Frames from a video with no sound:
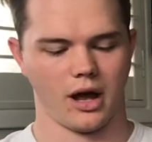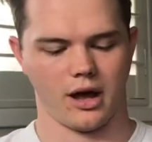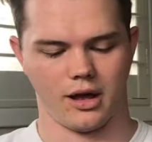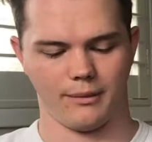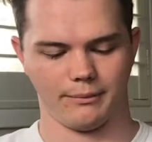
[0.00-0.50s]

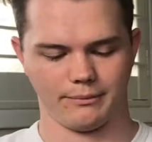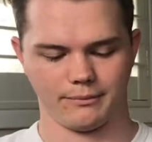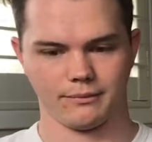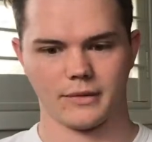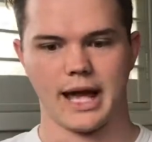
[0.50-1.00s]
I
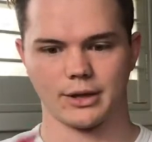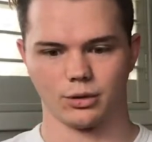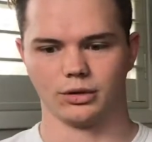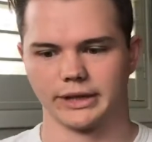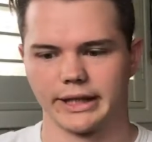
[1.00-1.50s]

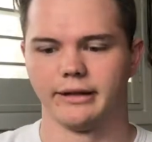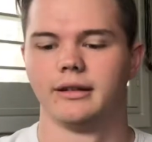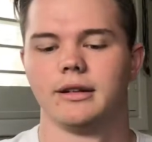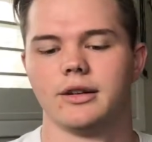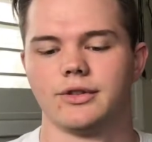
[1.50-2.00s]
googled it
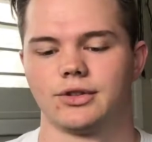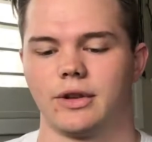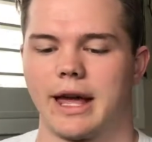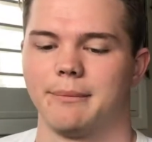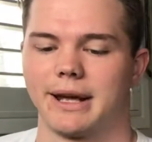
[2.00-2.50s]

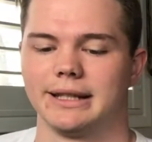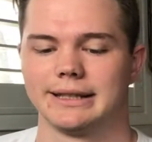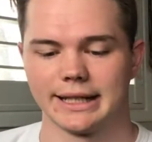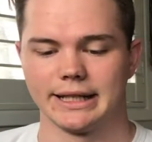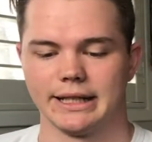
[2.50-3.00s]
so that my
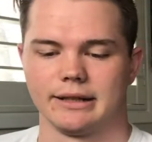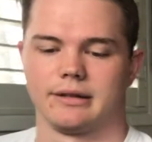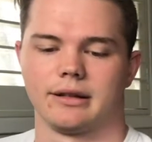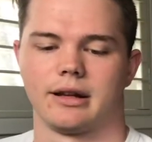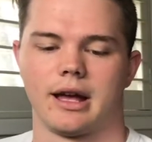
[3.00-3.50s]
city,
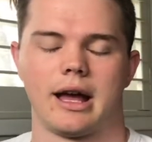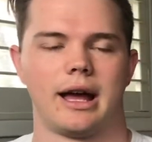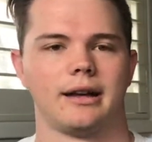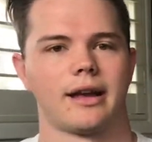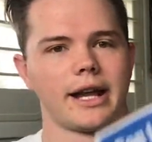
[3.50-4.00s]

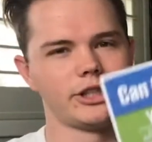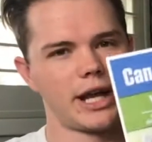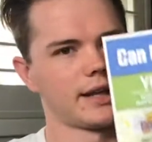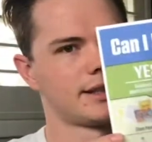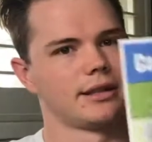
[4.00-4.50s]
I
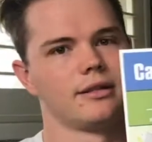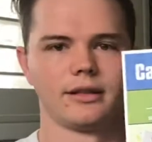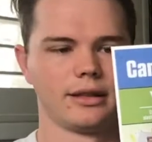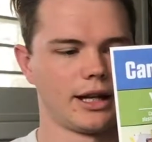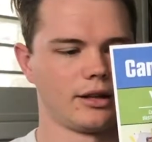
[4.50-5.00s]
checked
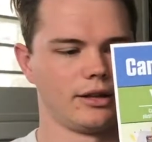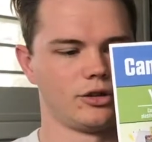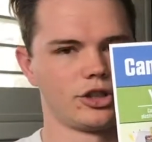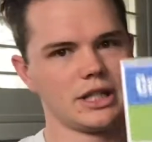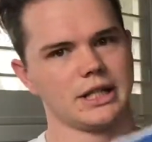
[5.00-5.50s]
their
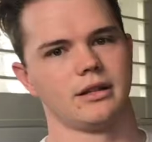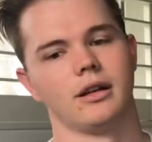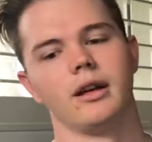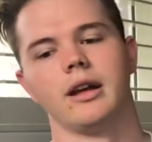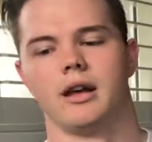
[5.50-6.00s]
little sheet,
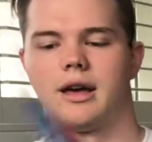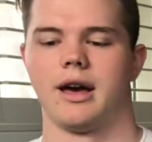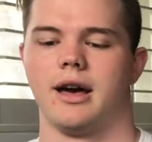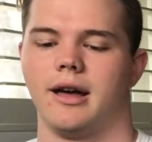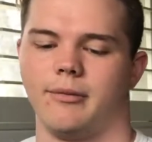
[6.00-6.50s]

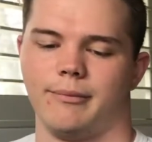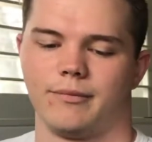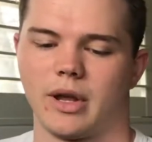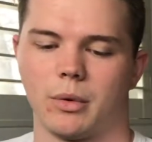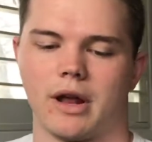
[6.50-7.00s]

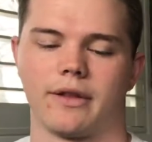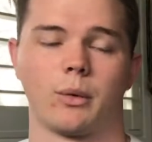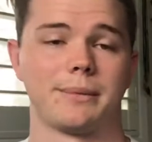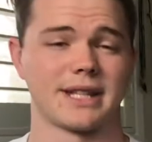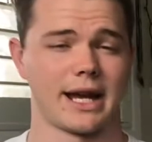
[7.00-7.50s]
and went on
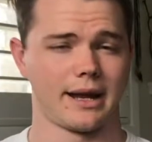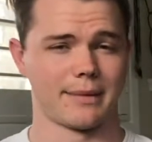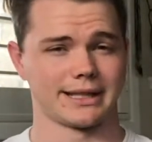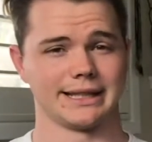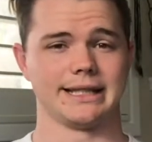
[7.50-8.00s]
their website,
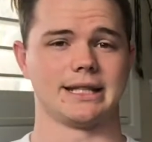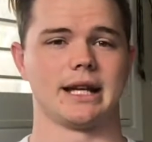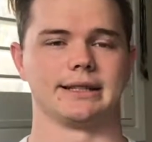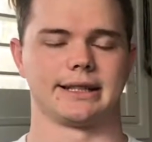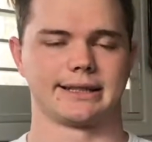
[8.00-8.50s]
and my city
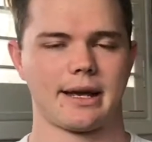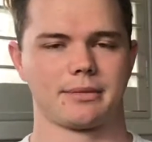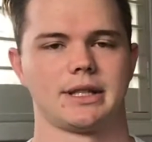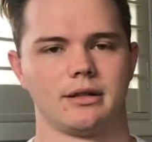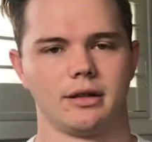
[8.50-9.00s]
does
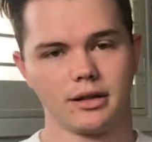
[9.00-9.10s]
accept